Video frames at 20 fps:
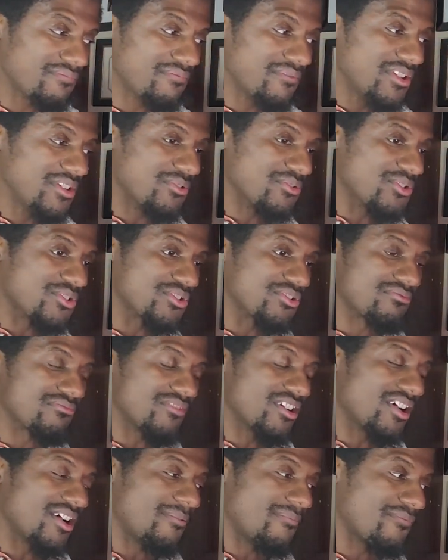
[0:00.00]
you know,
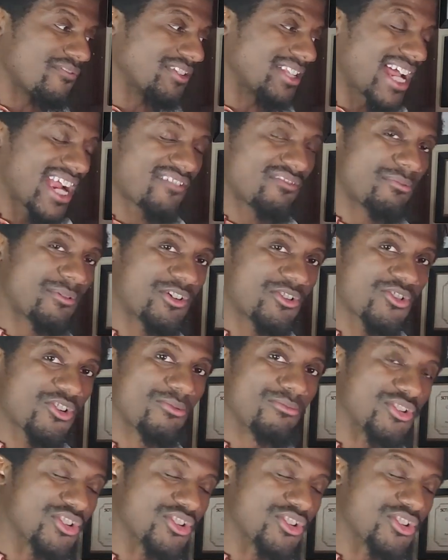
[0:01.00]
for lack of a better term,